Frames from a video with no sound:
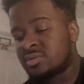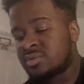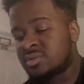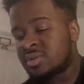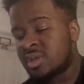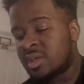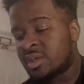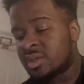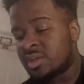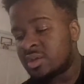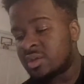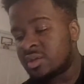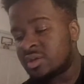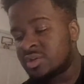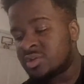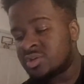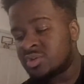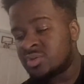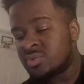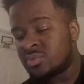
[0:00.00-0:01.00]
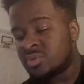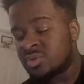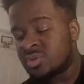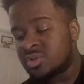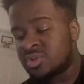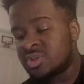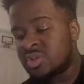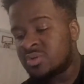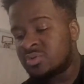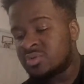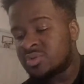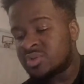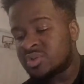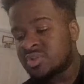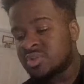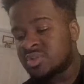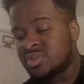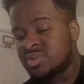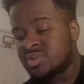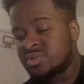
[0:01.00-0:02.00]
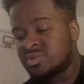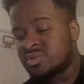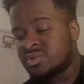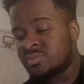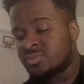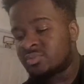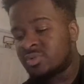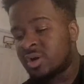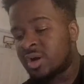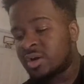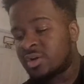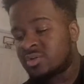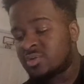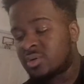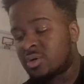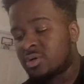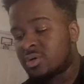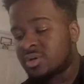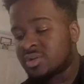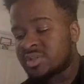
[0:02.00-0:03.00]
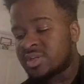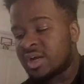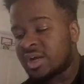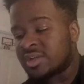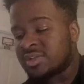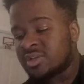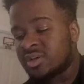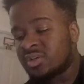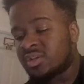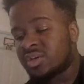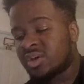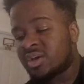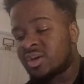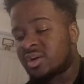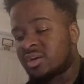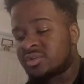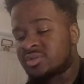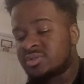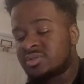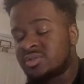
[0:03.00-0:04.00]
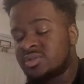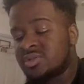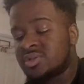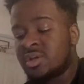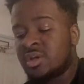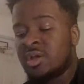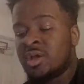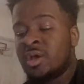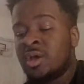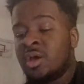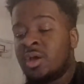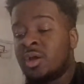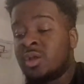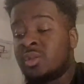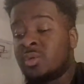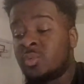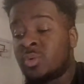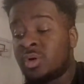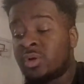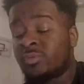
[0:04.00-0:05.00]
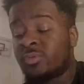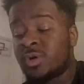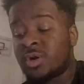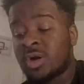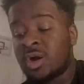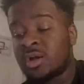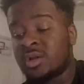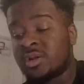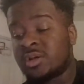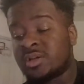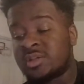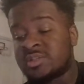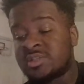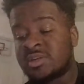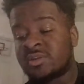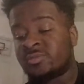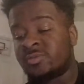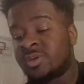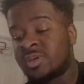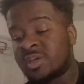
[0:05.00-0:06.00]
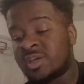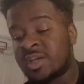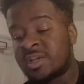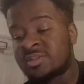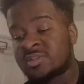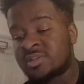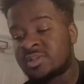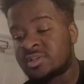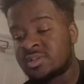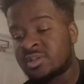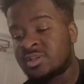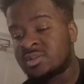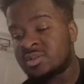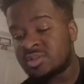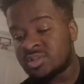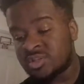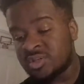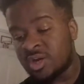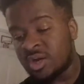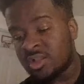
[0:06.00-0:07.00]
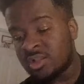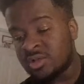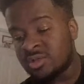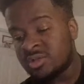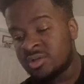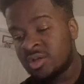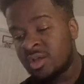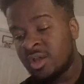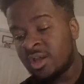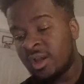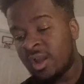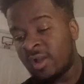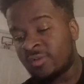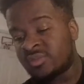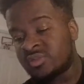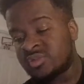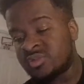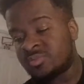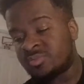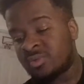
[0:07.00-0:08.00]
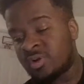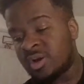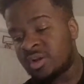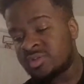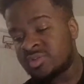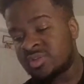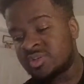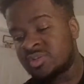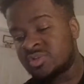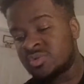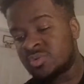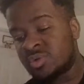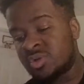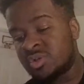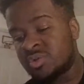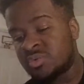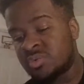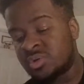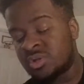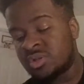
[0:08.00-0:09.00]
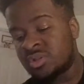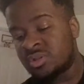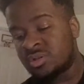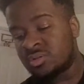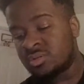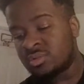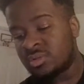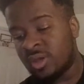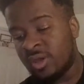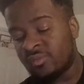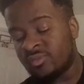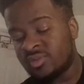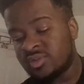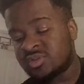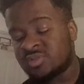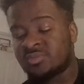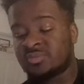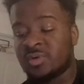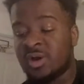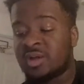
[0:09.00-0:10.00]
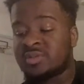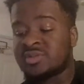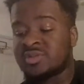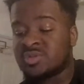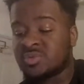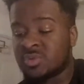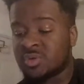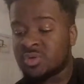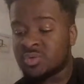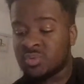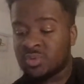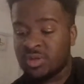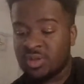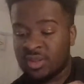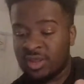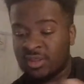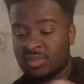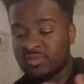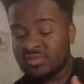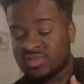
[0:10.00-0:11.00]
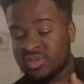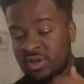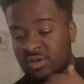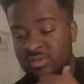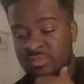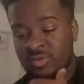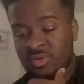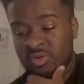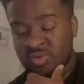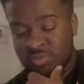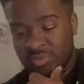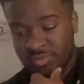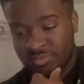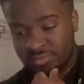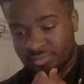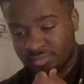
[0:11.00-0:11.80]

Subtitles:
taking issue with the sequel's decision to prioritize other characters in the world of Wakanda instead of recasting King T'Challa after surprising 2020 after the surprising 2020 death of Chadwick Boseman.